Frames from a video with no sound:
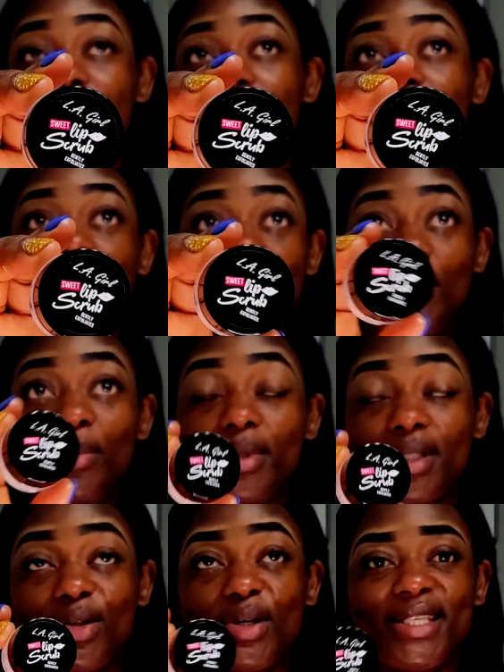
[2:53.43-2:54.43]
lips.
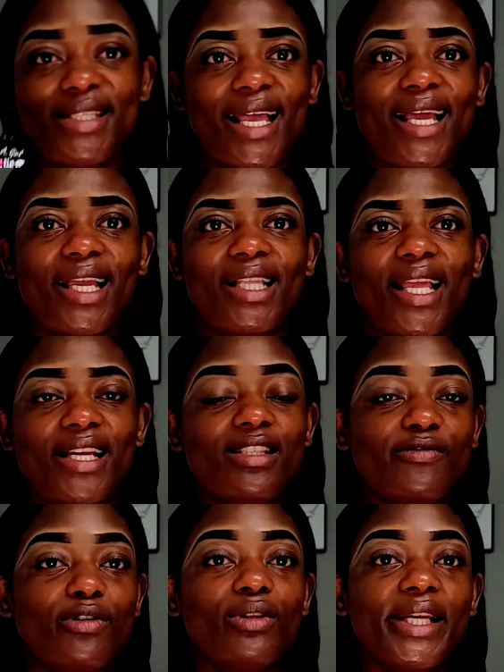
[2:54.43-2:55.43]
So it's like an
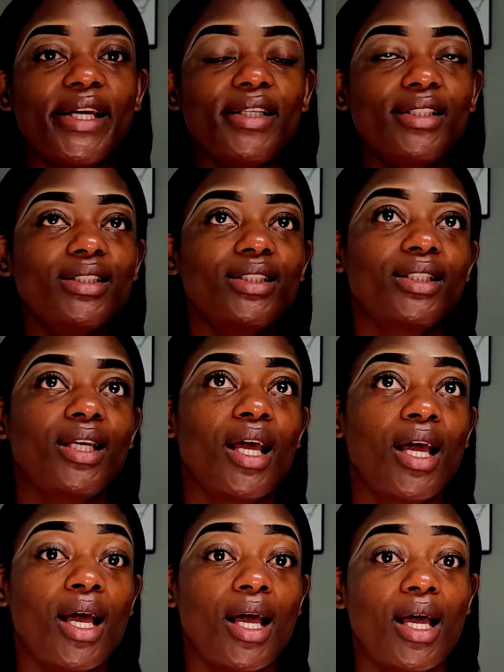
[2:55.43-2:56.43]
exfoliant,
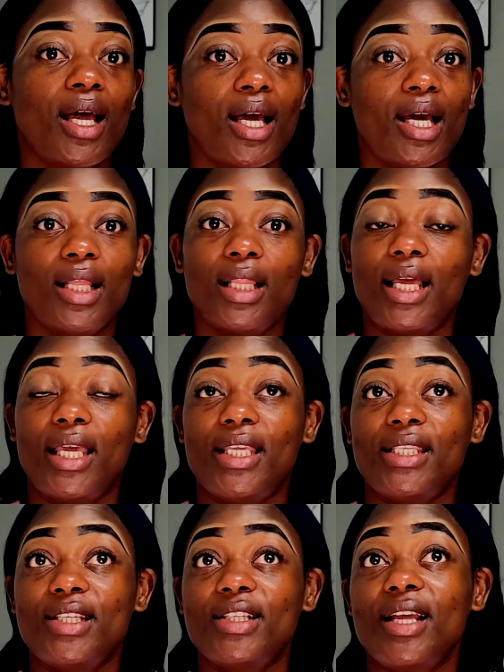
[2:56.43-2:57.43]
like
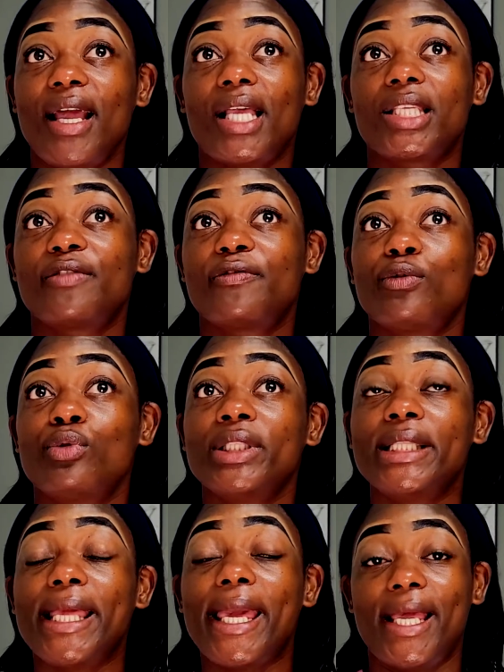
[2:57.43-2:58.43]
it's gonna
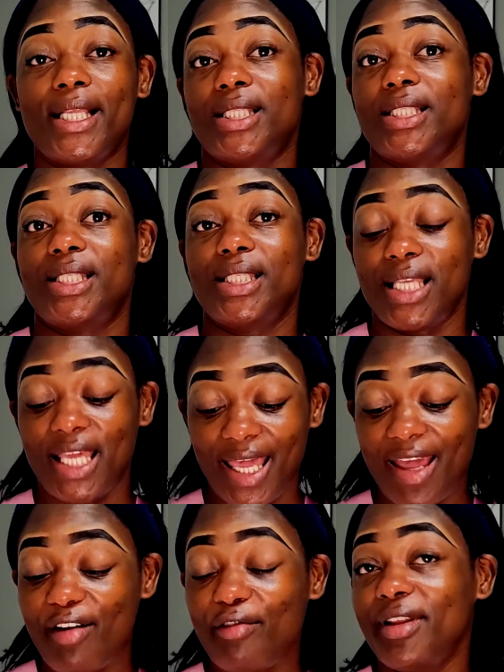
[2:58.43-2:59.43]
exfoliate
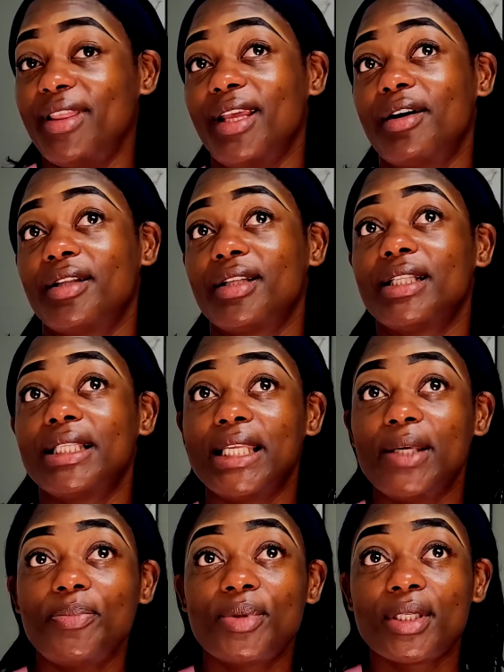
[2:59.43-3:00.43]
everything on the
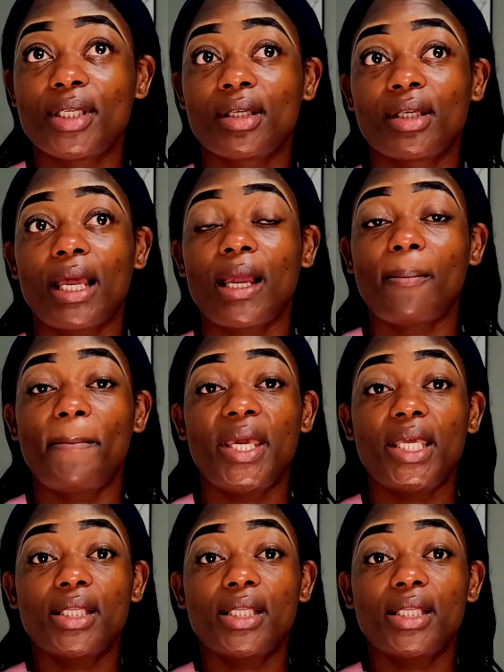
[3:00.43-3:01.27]
lips and make